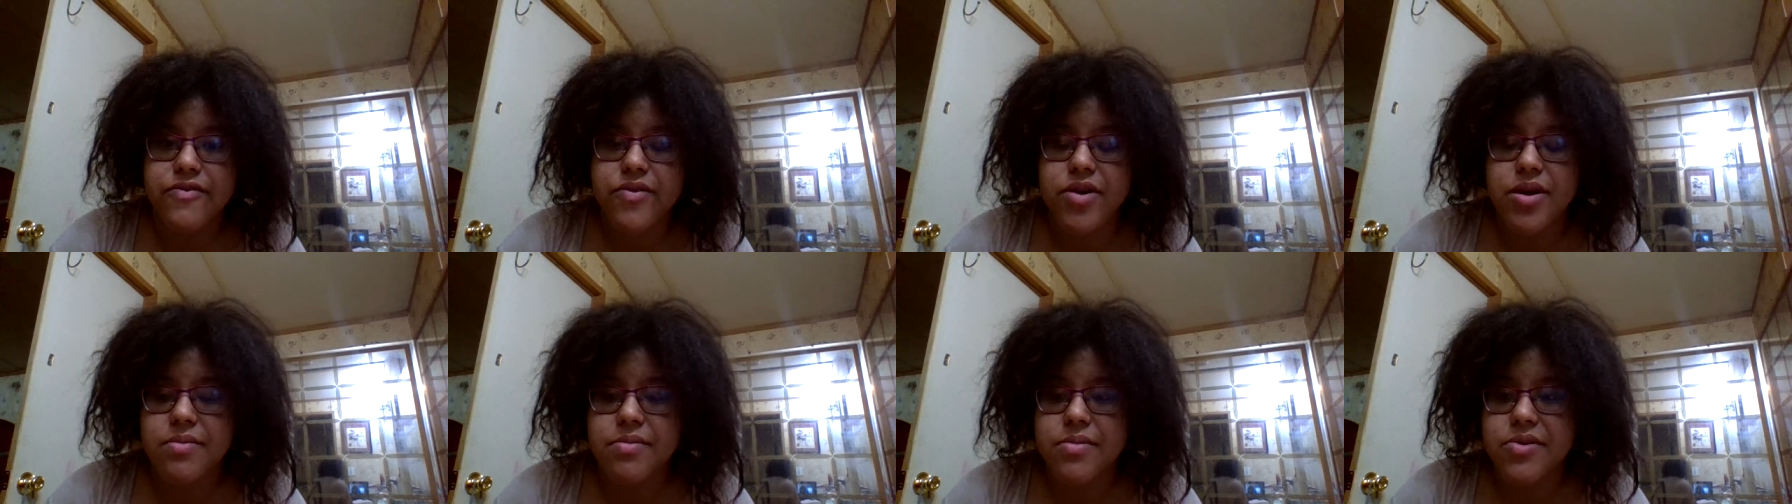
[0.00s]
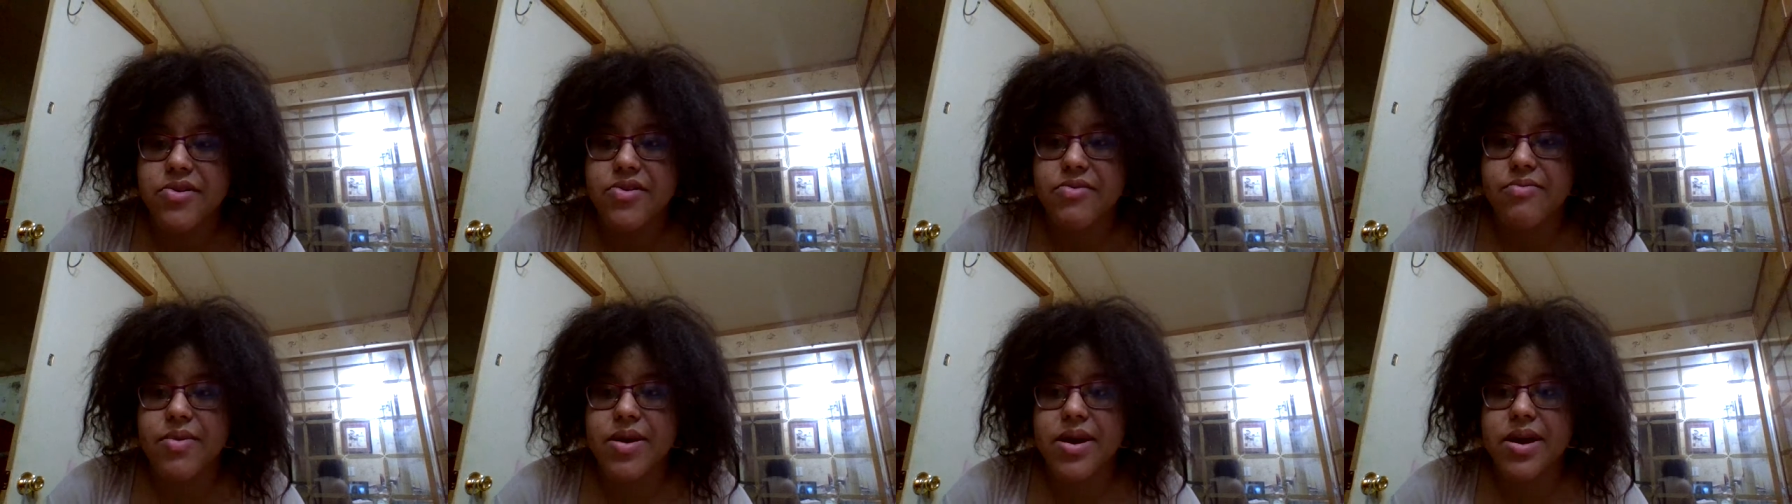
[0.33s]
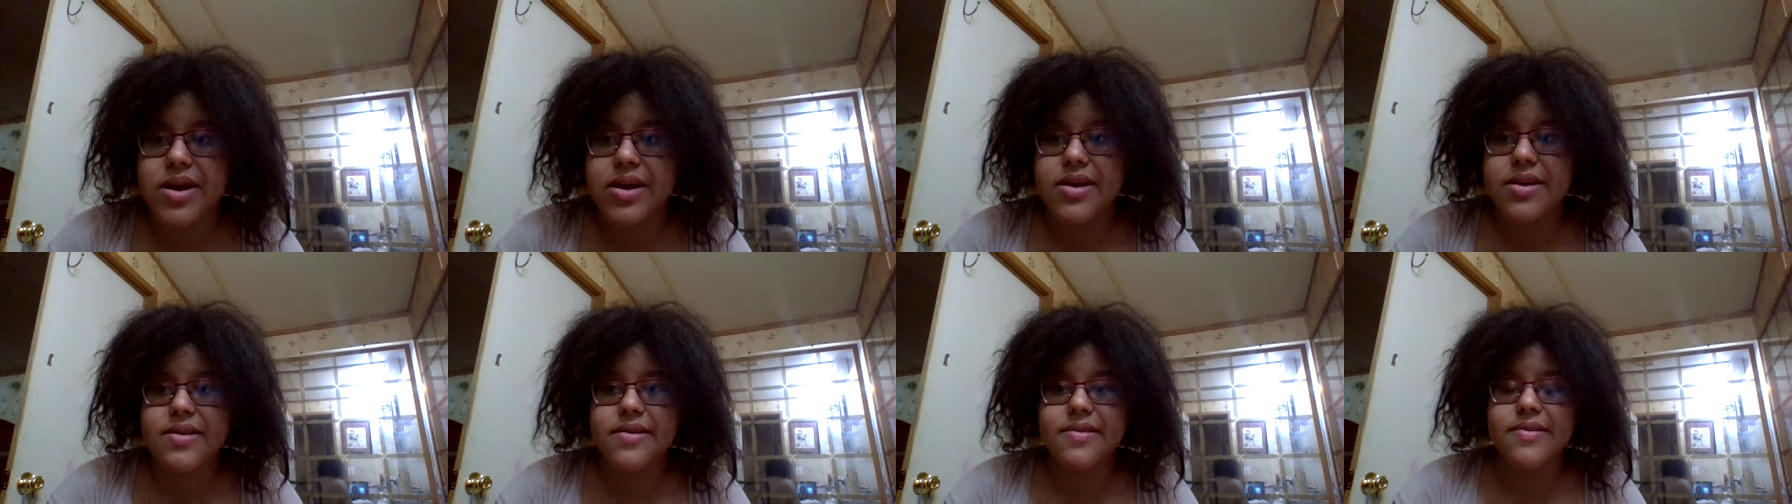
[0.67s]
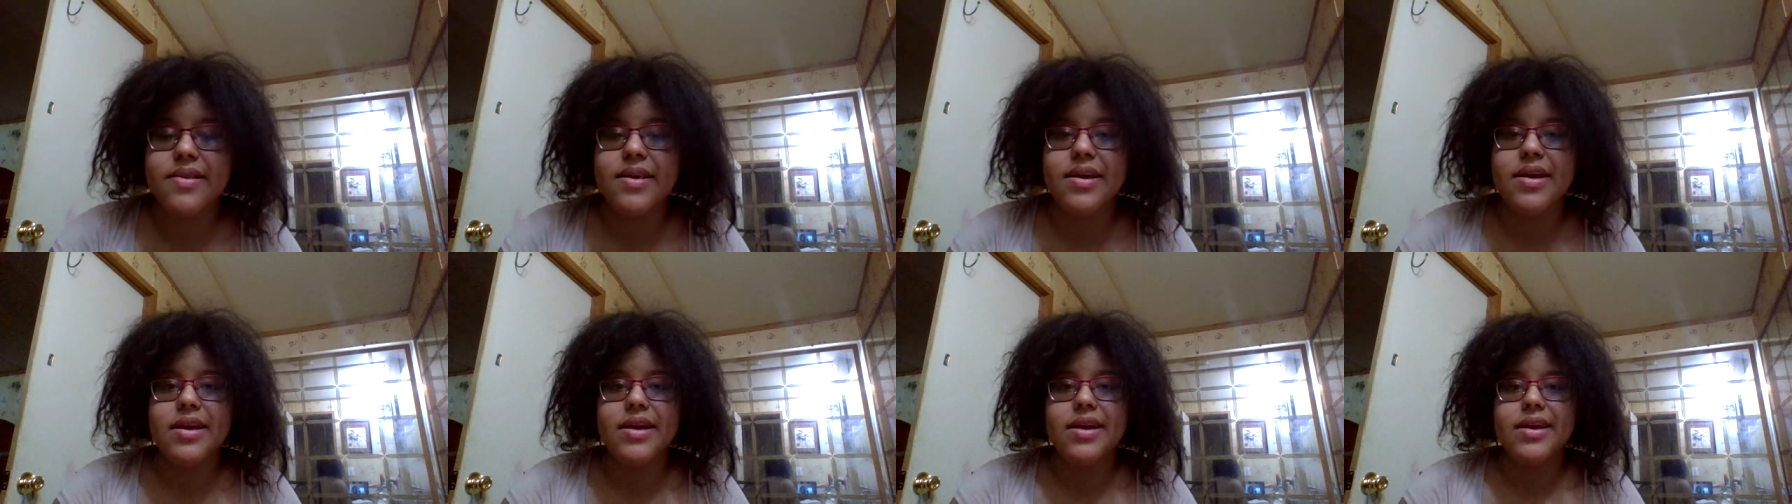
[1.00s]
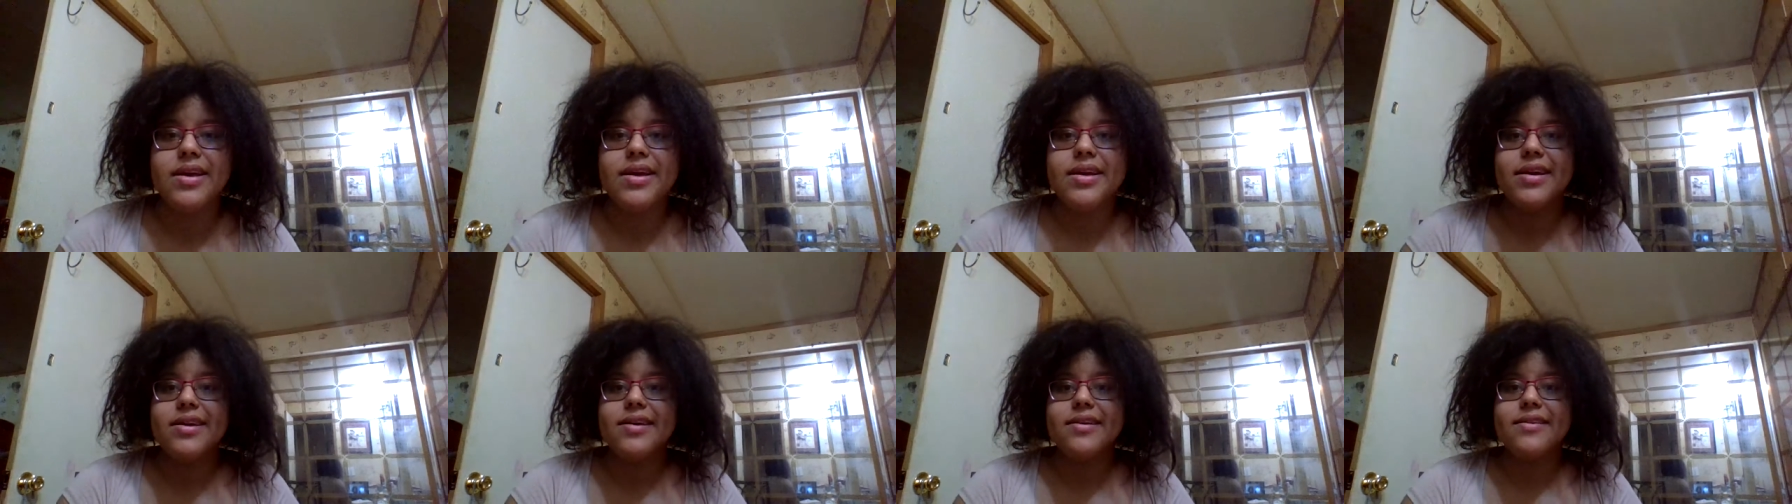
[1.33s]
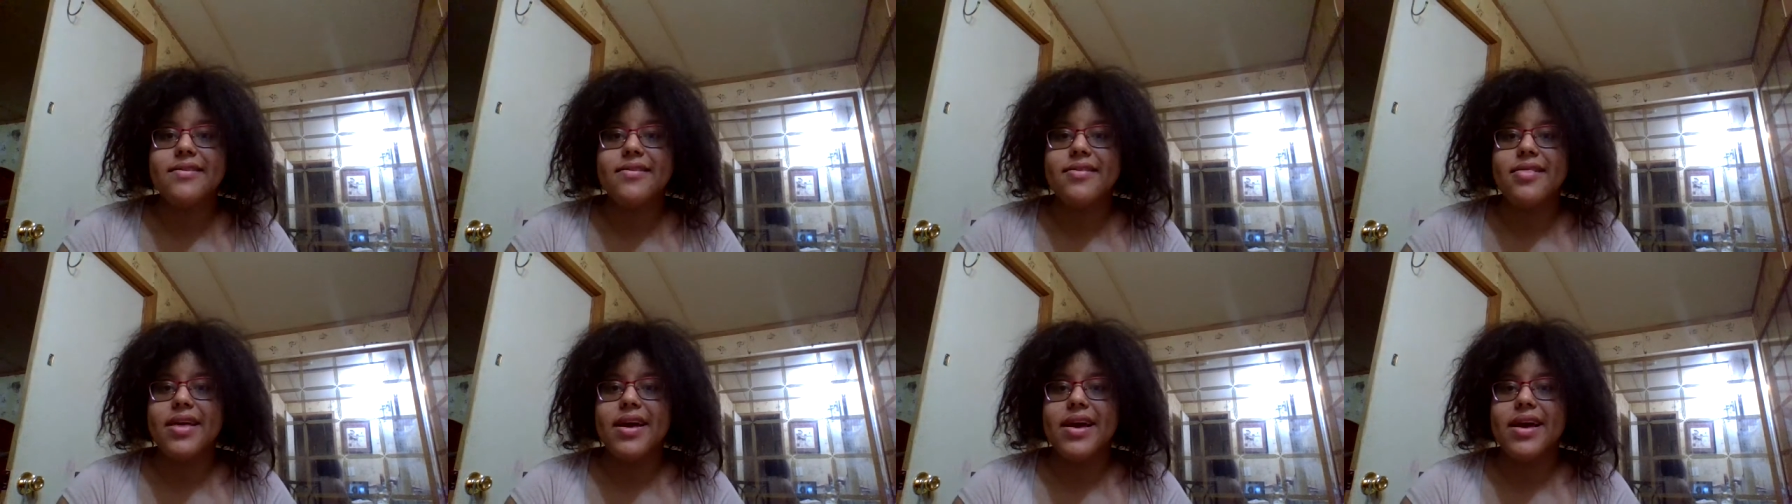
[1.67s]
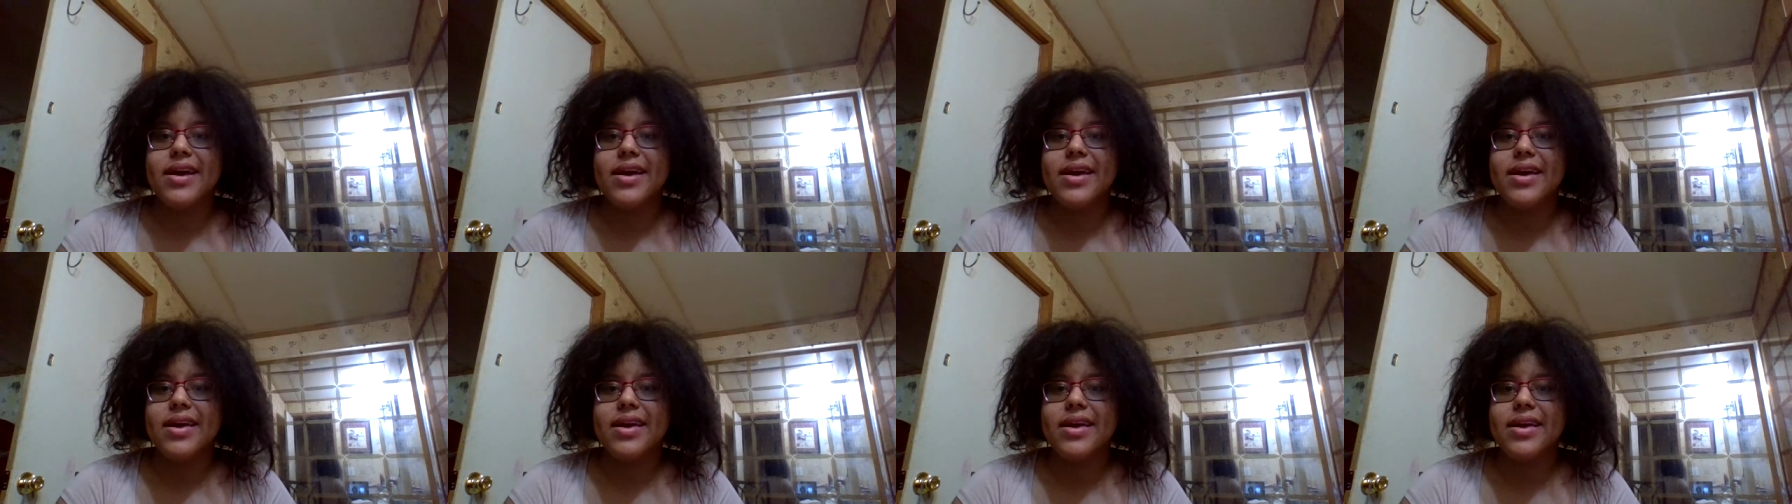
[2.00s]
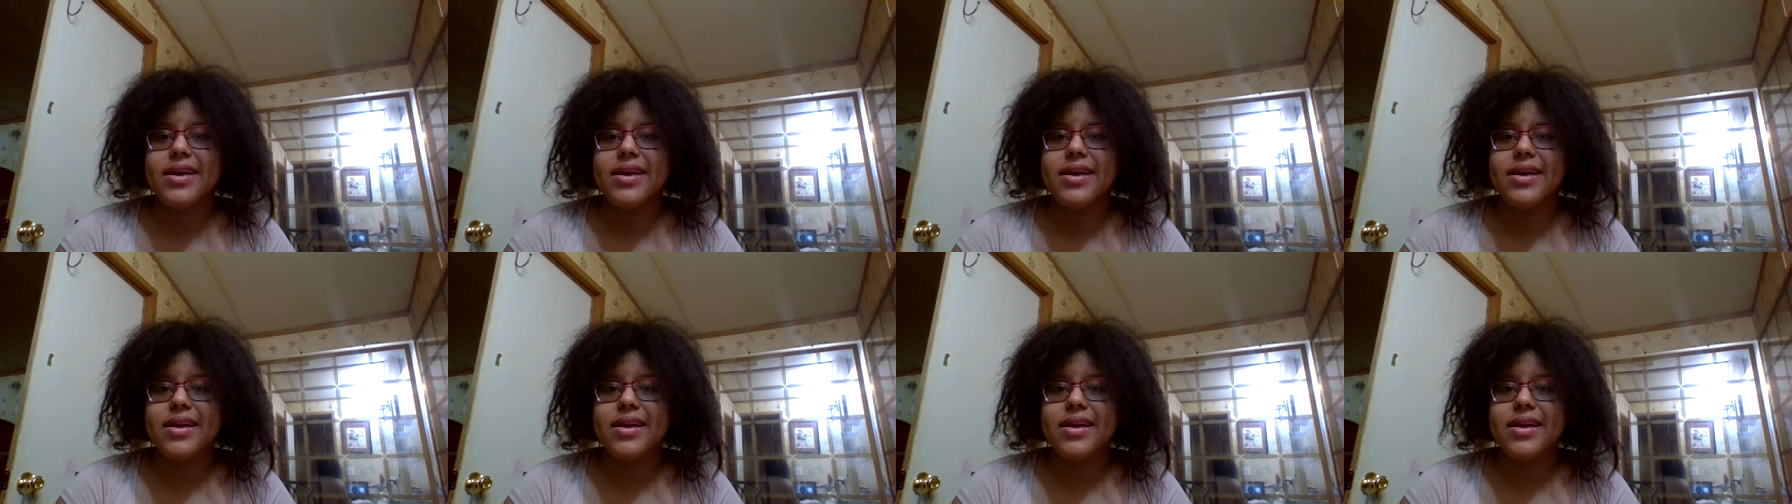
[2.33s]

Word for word: from us because it's like